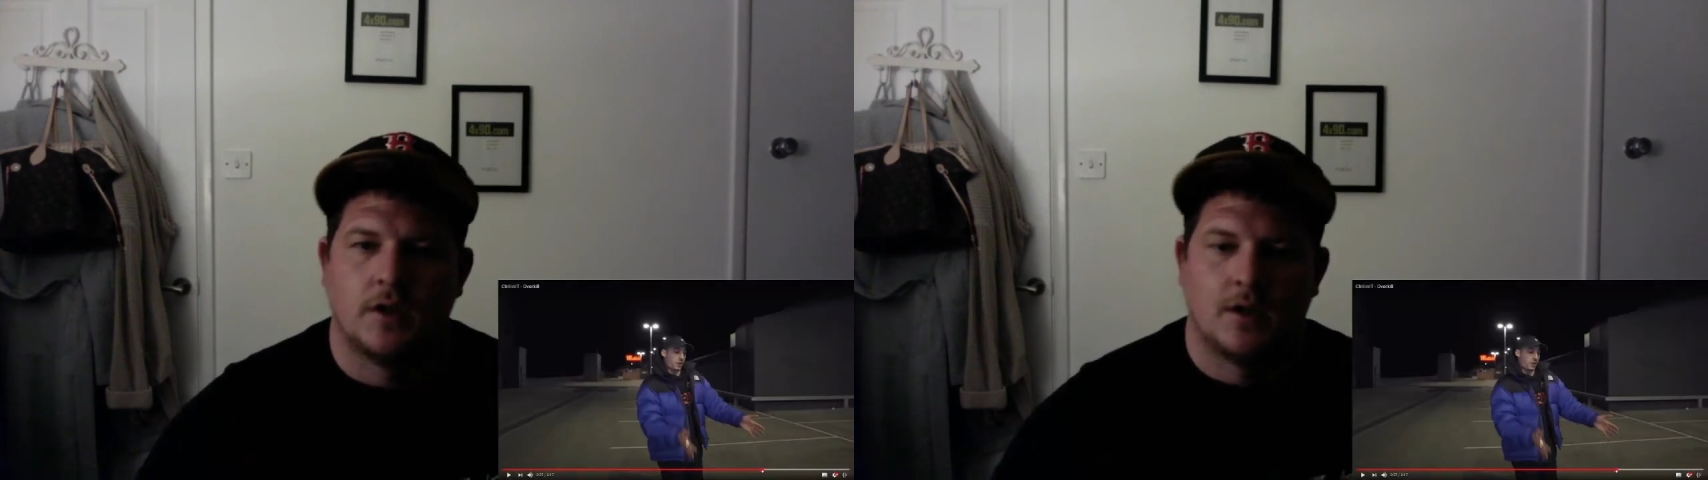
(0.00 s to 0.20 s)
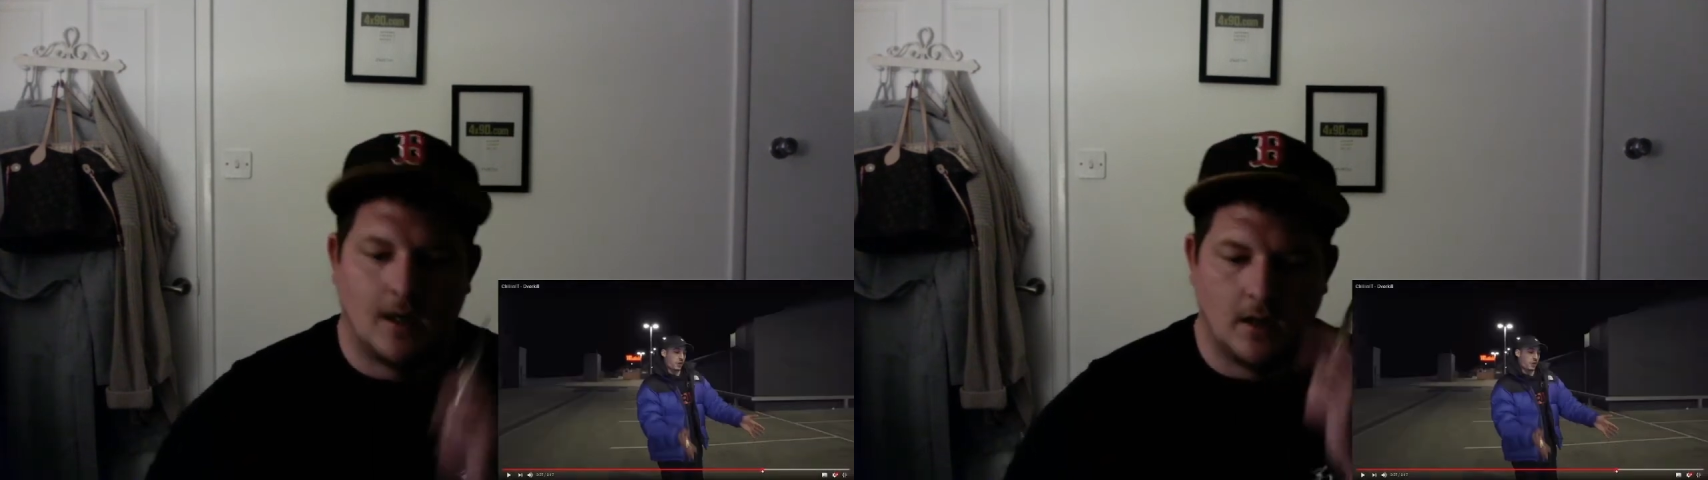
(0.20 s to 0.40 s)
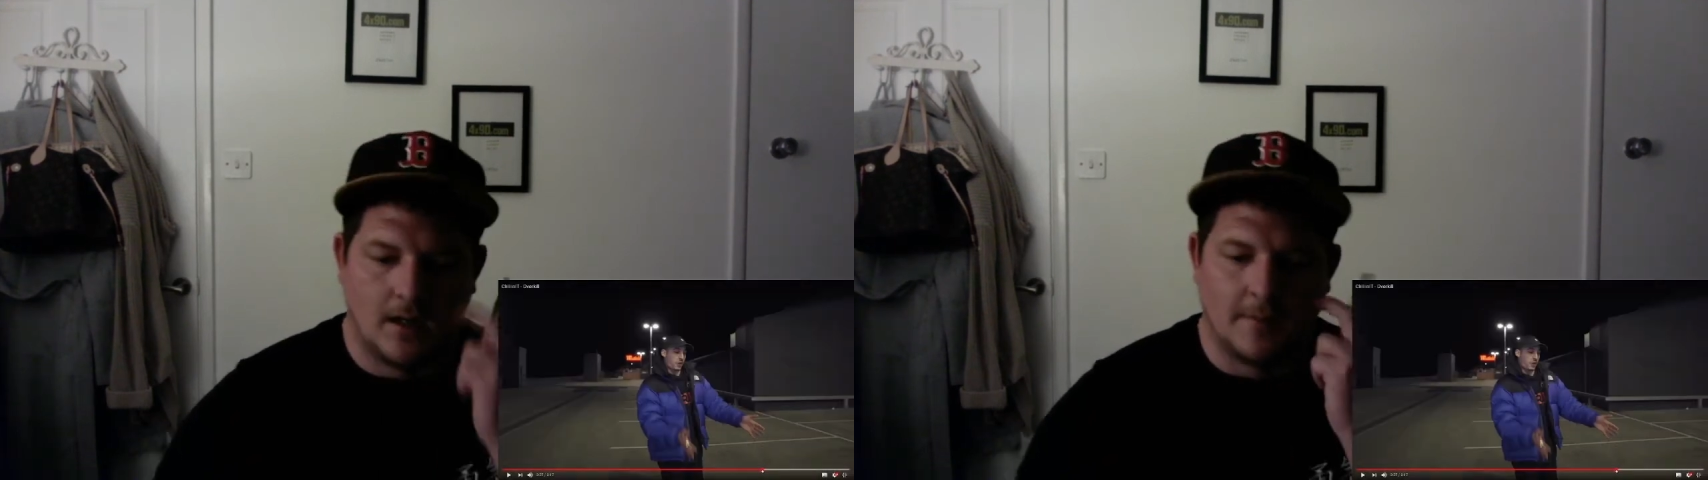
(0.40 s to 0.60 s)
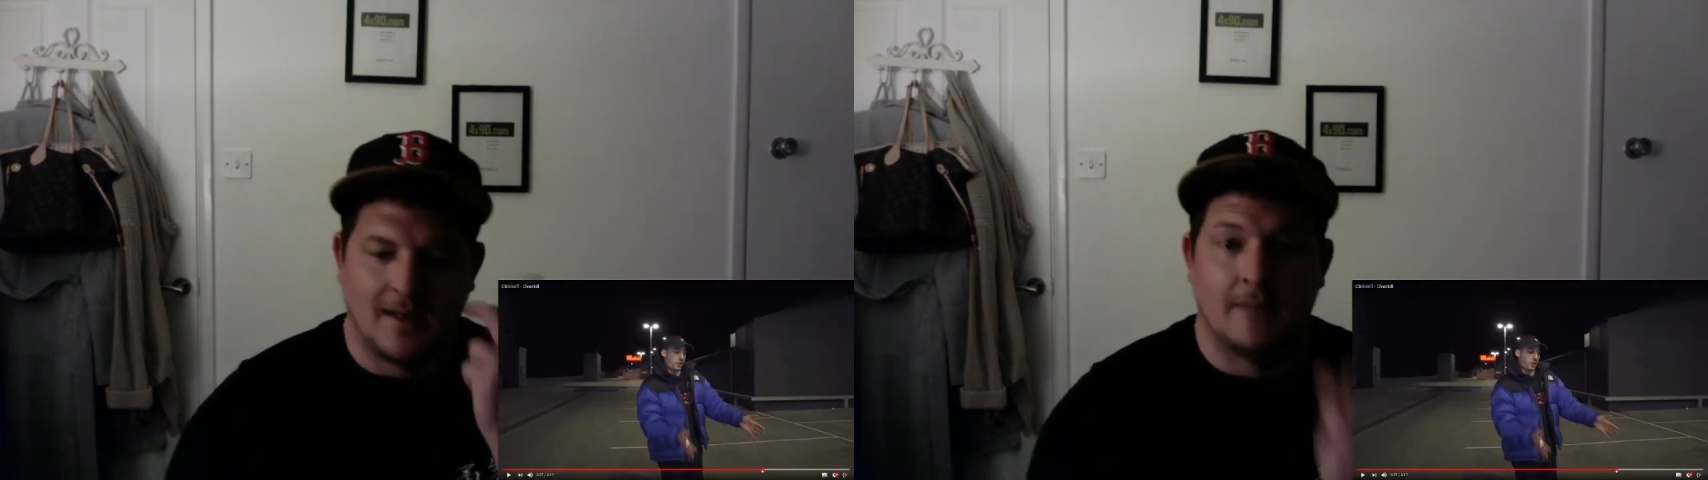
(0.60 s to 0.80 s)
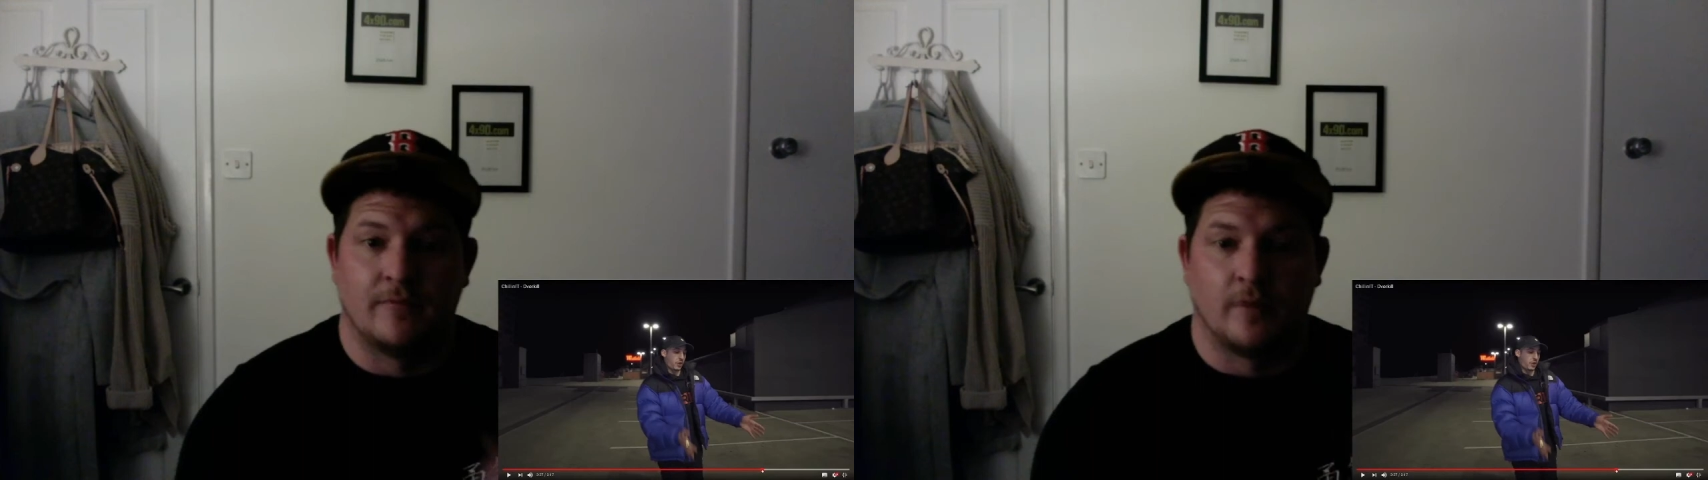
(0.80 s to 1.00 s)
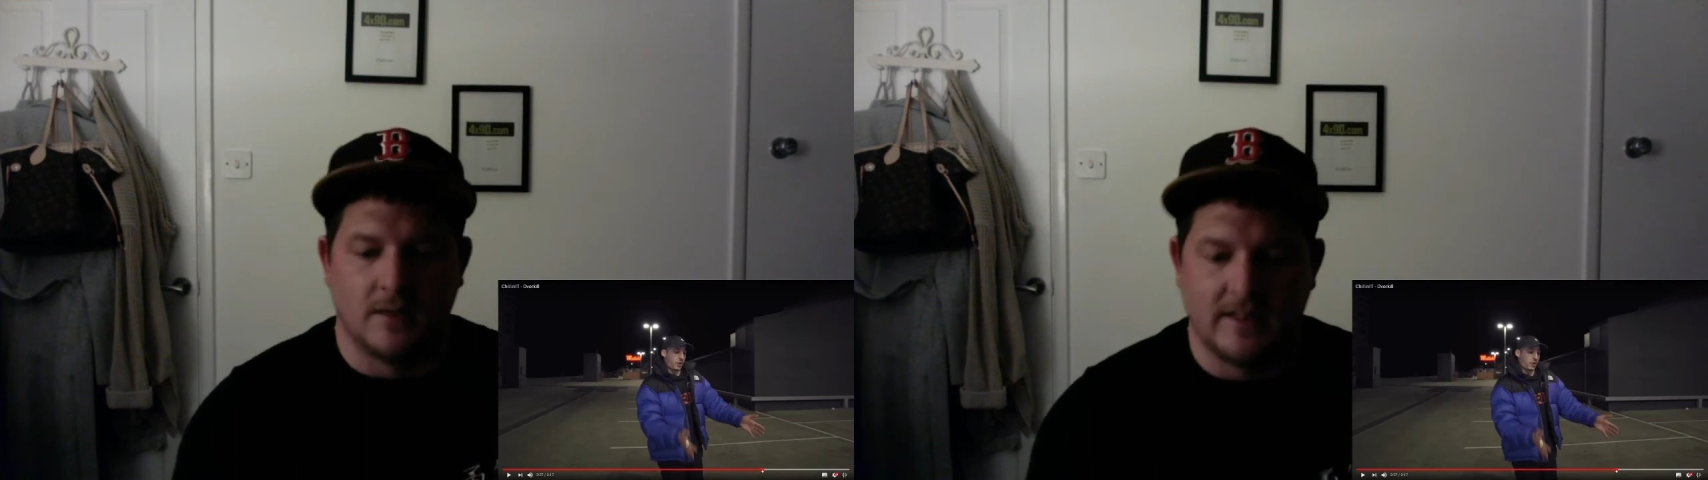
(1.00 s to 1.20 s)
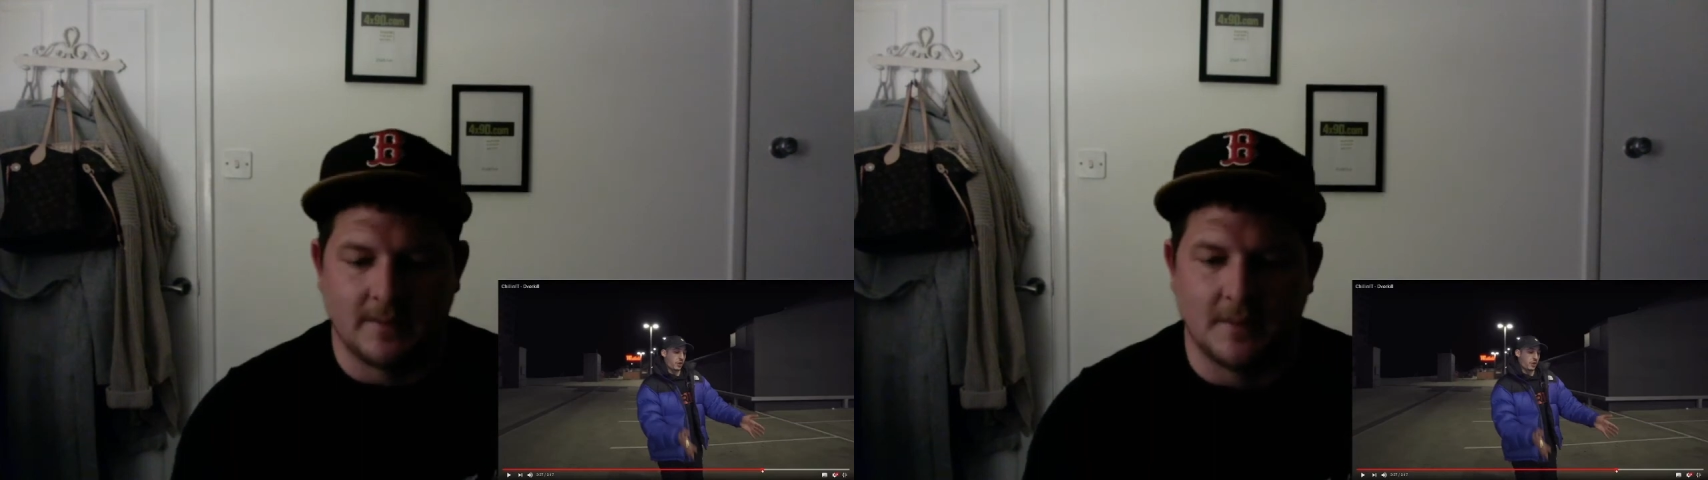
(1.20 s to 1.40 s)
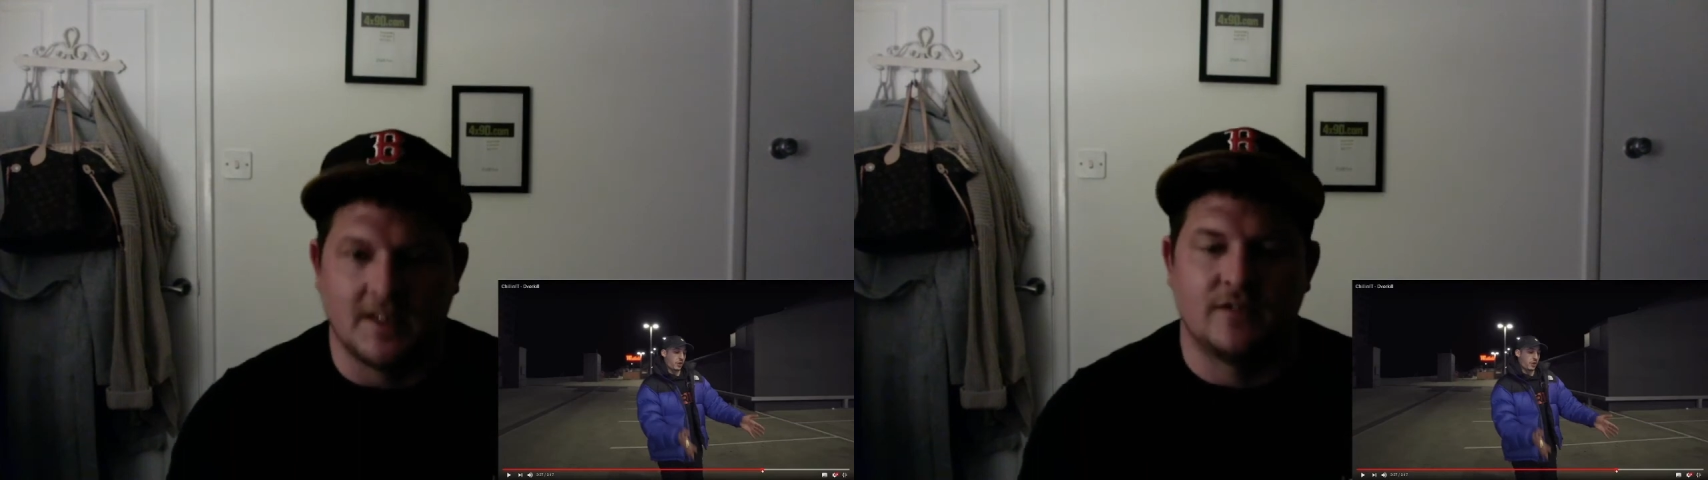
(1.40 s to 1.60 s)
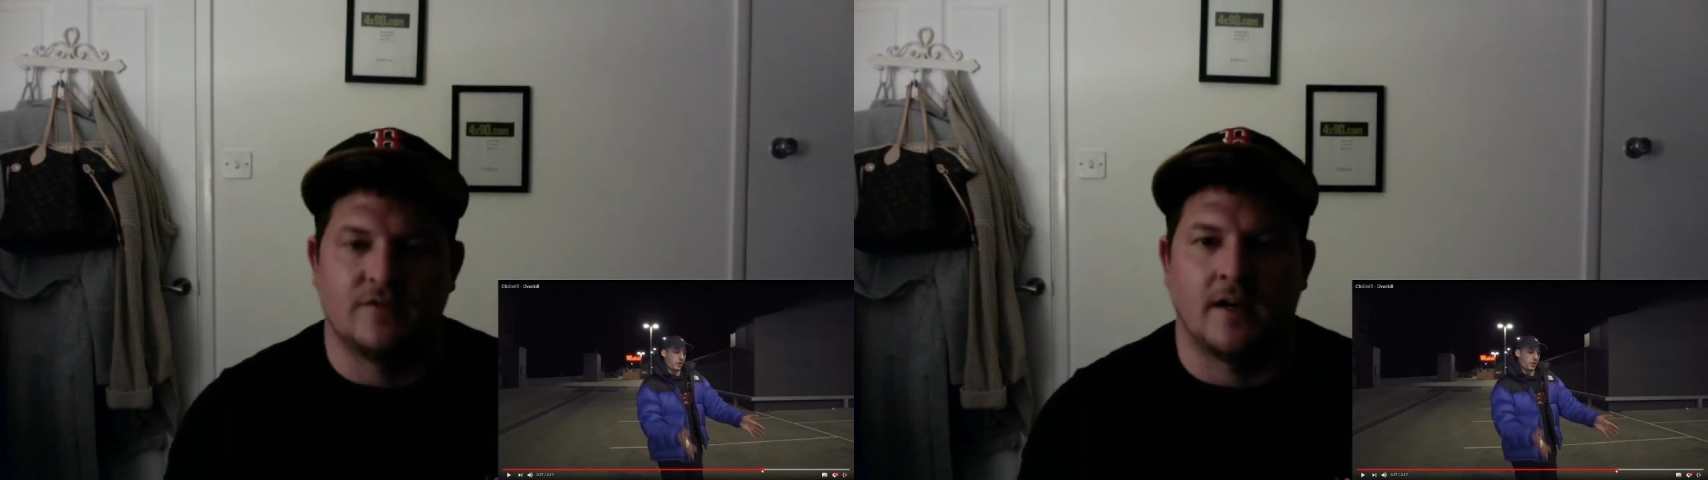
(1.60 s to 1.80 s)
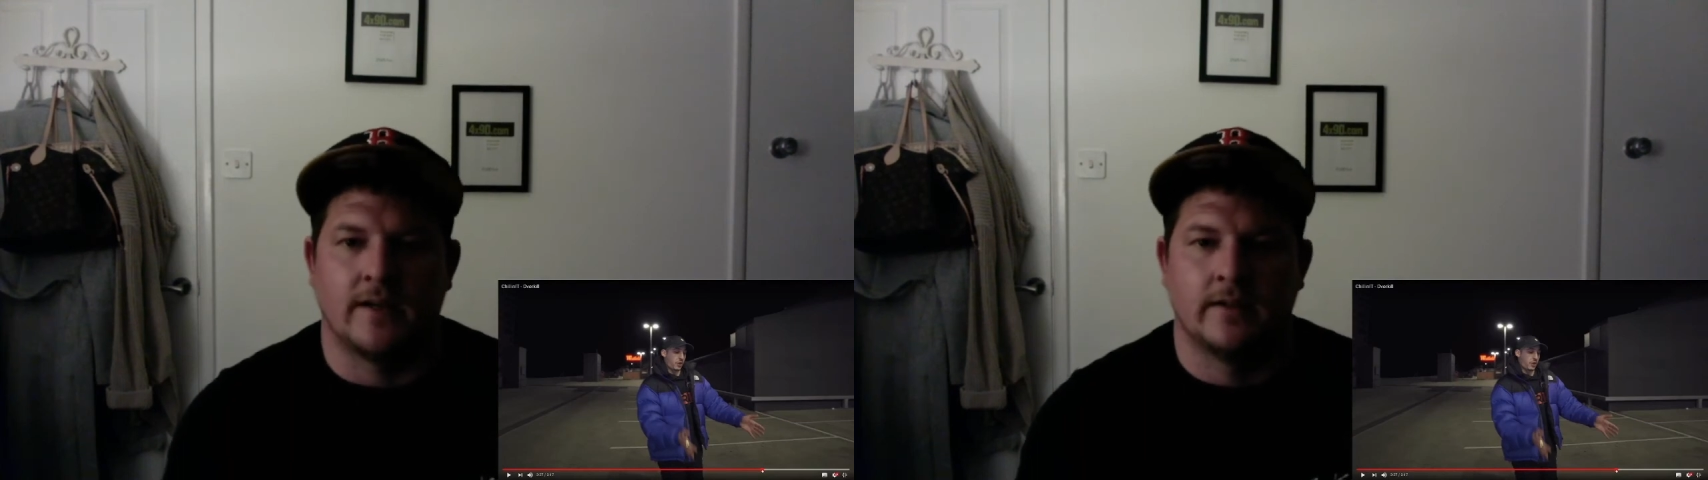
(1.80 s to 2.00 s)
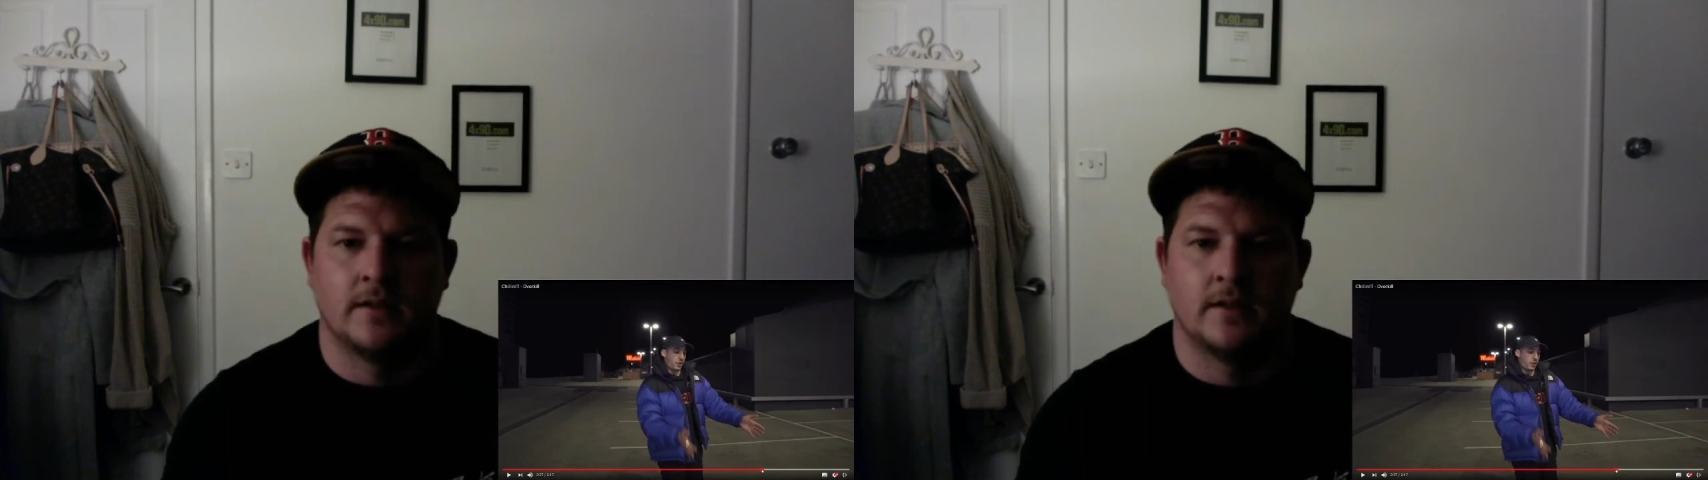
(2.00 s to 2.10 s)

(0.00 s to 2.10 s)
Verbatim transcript: Uh, I'm, I'm from Leeds. I'm a Leeds fan.